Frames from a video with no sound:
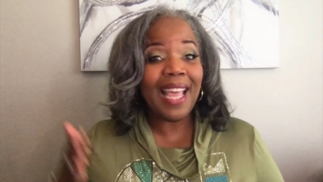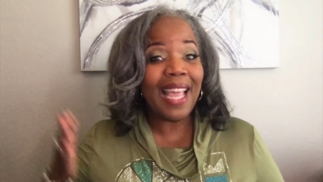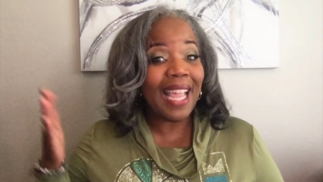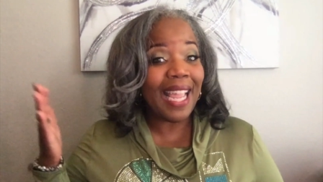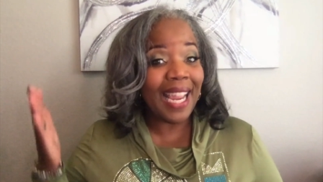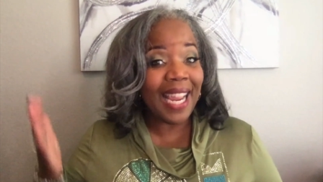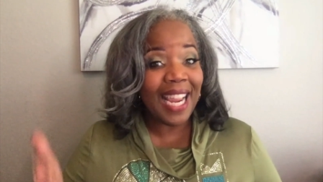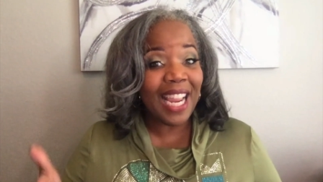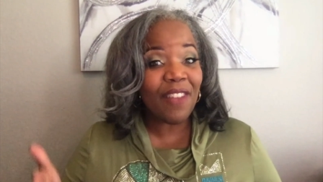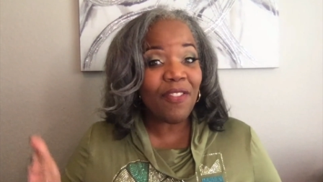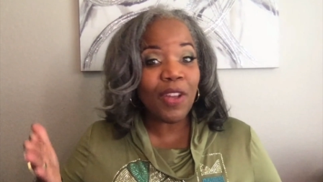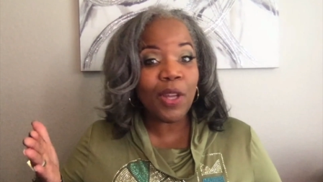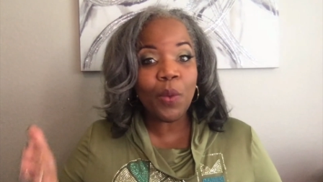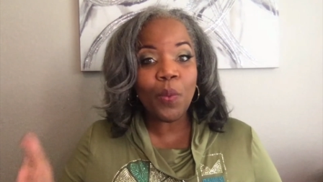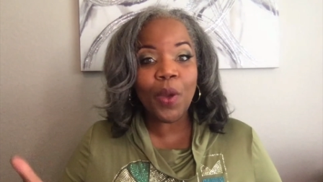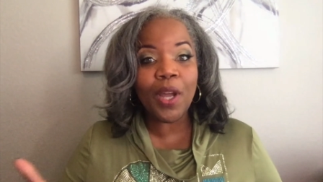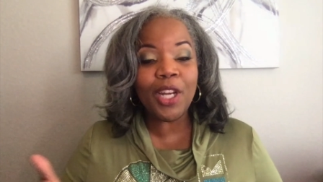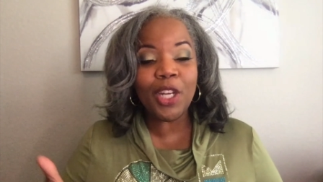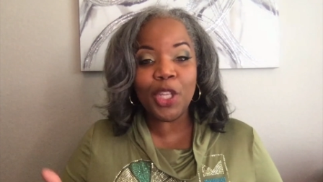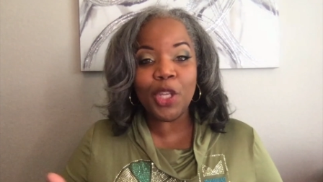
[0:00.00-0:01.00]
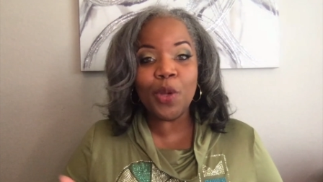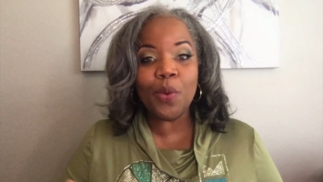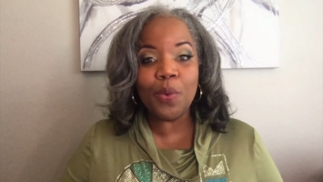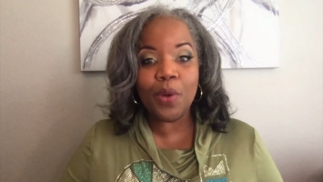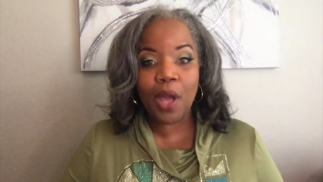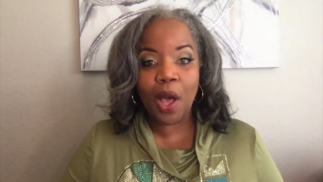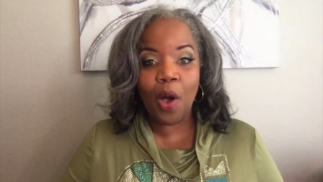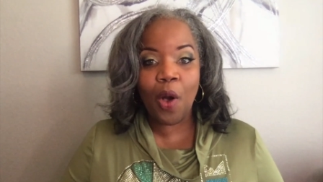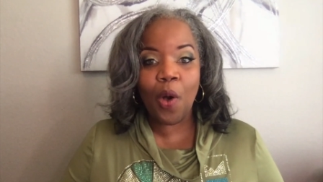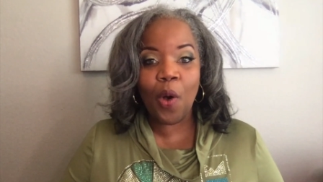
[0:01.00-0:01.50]
even when you
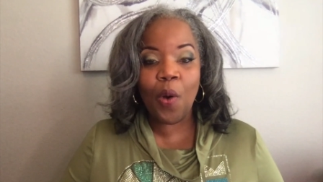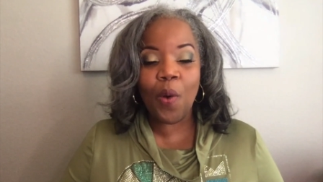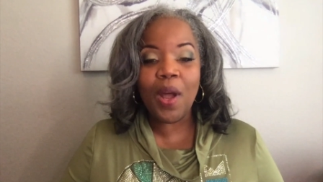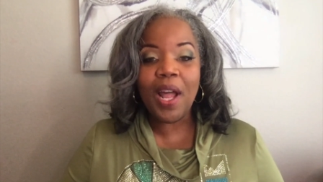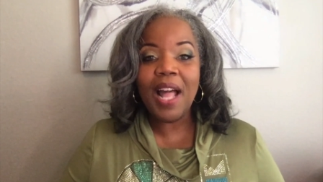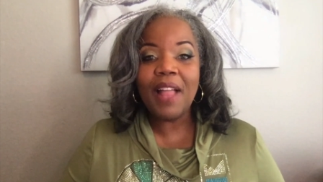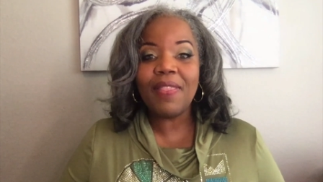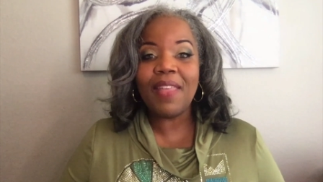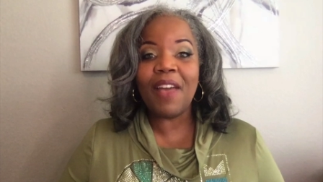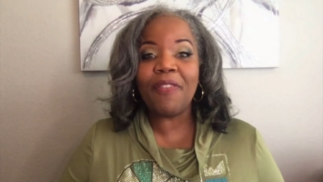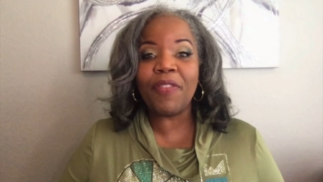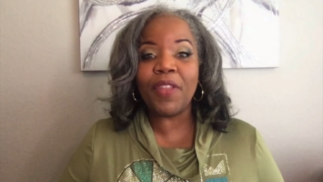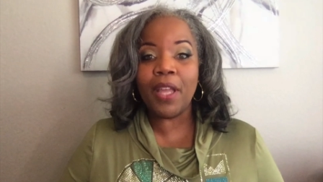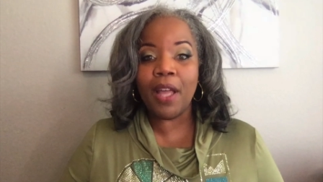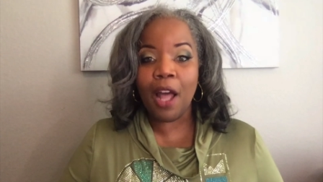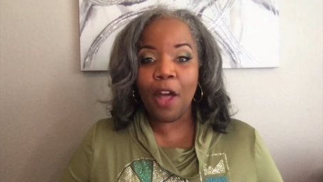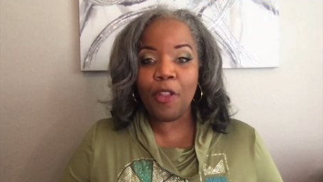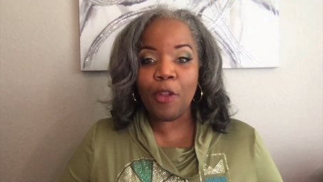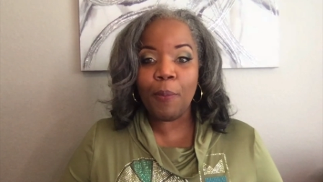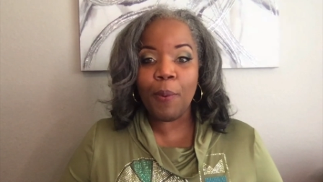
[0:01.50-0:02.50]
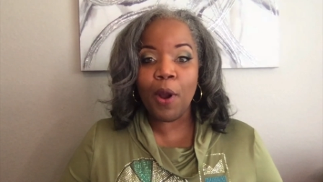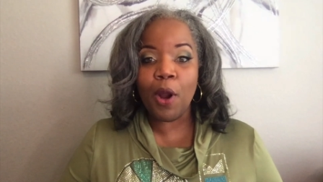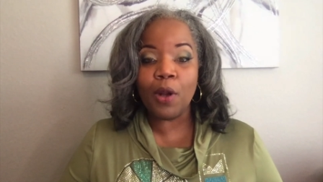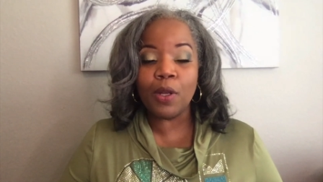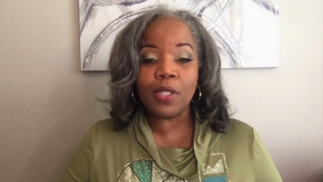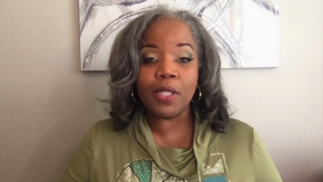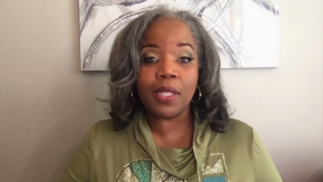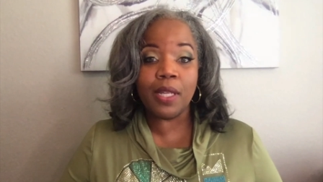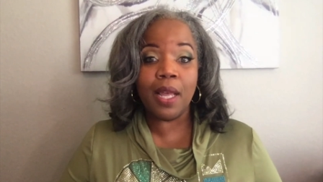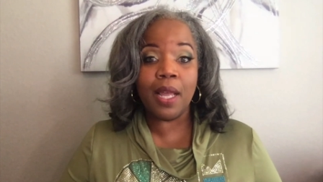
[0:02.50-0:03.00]
know that the other
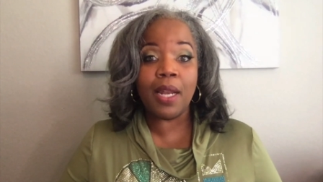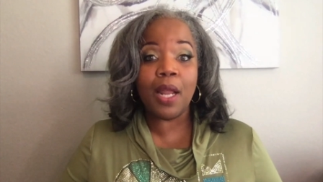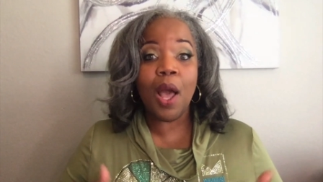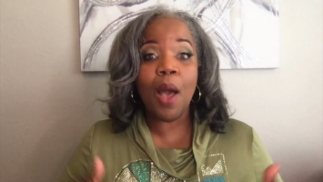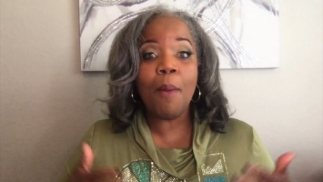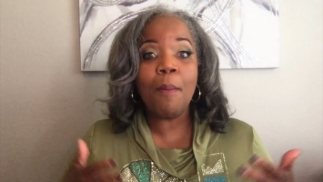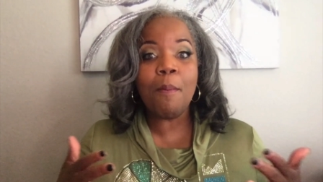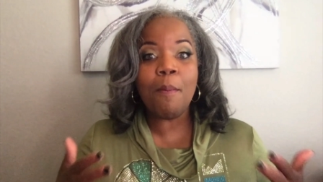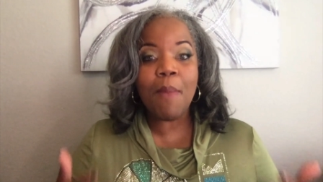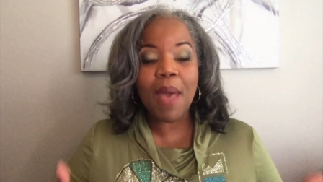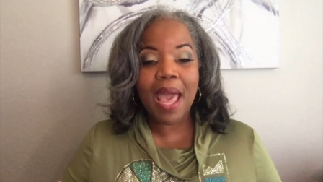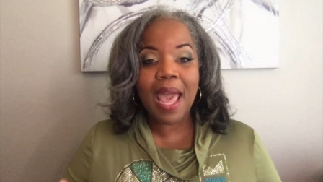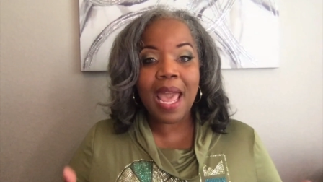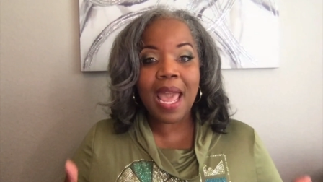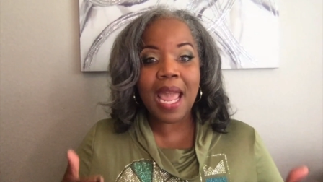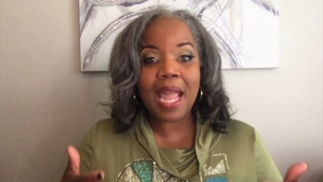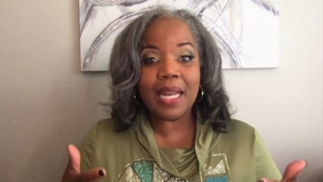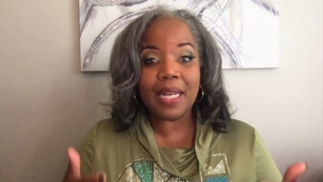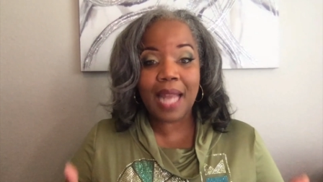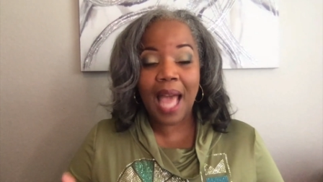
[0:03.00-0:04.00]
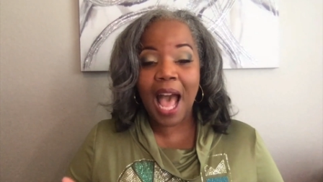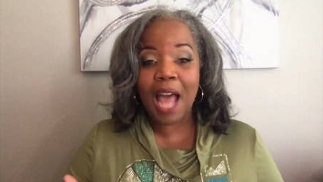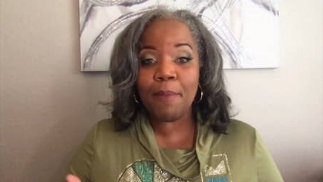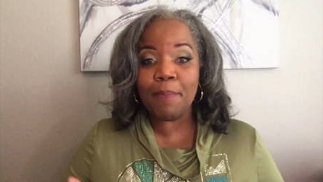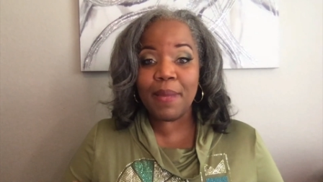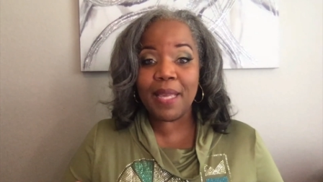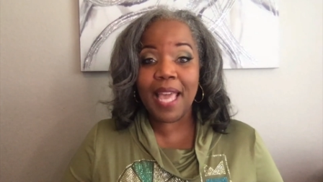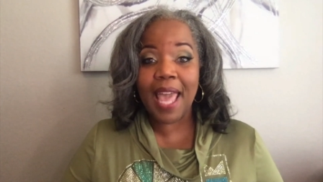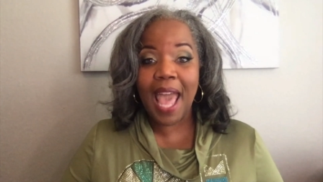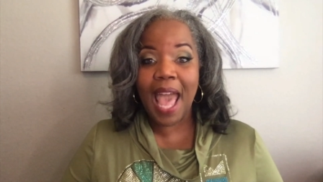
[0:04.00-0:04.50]
person may not
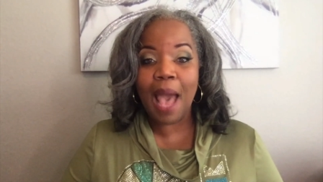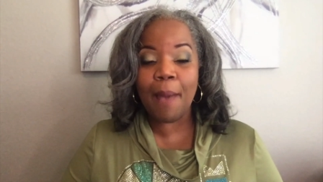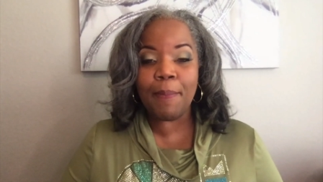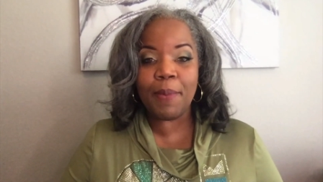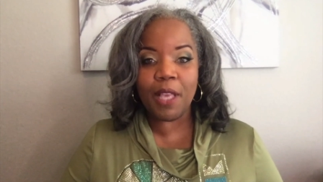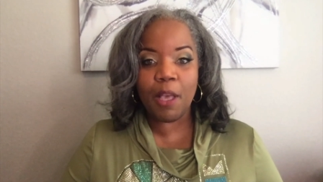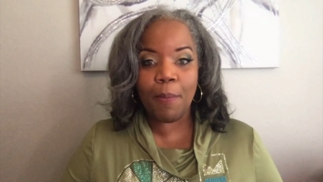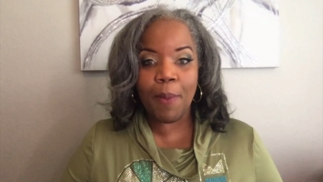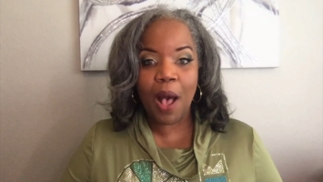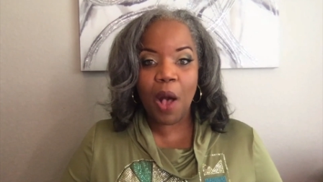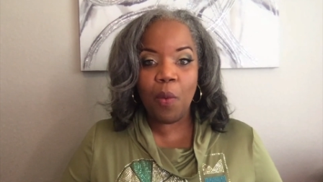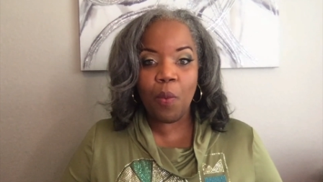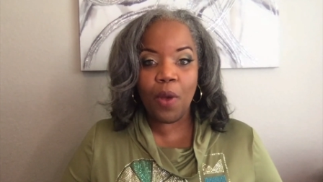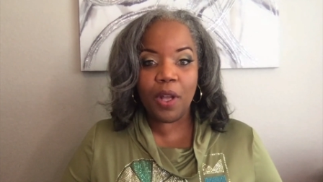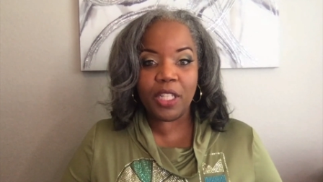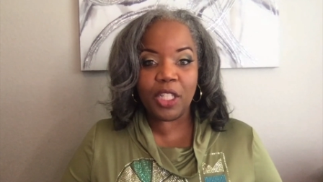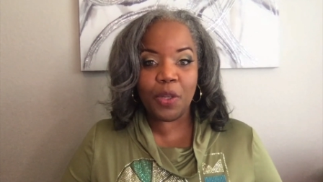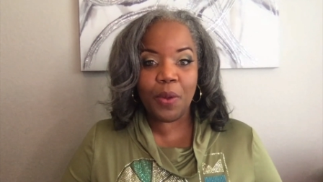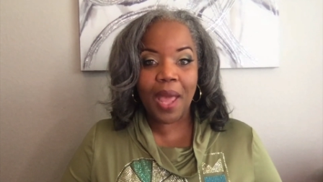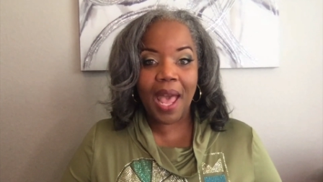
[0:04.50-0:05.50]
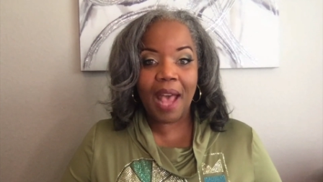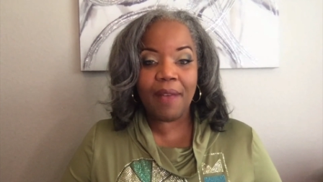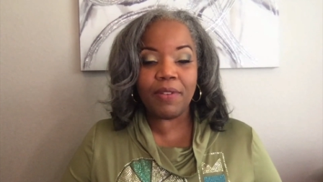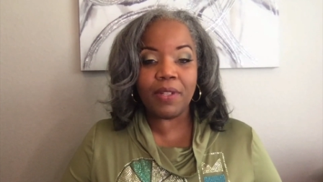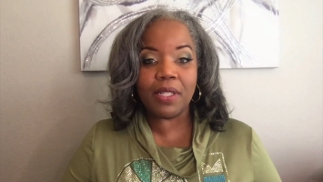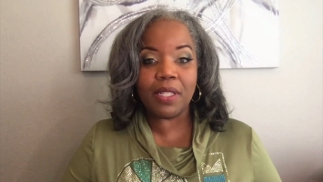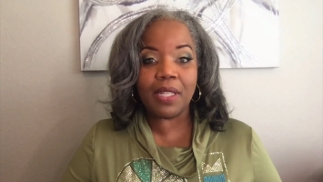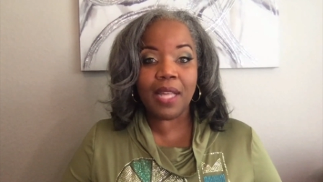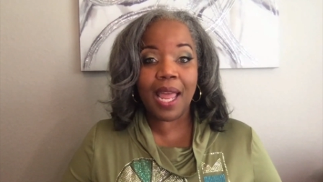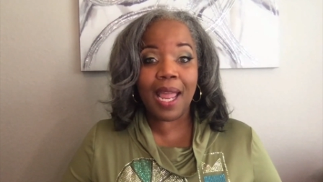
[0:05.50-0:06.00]
be happy about what you have to
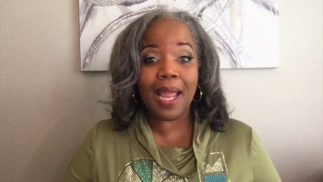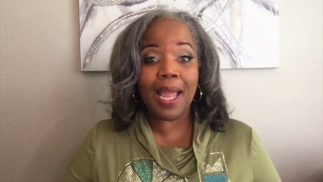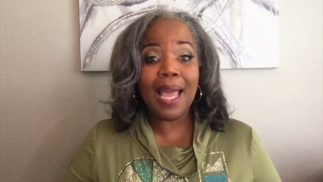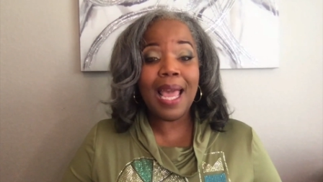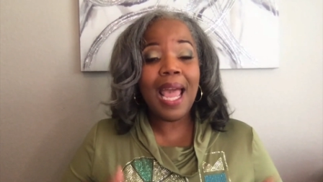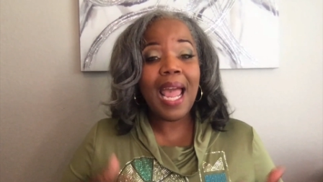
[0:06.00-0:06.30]
say.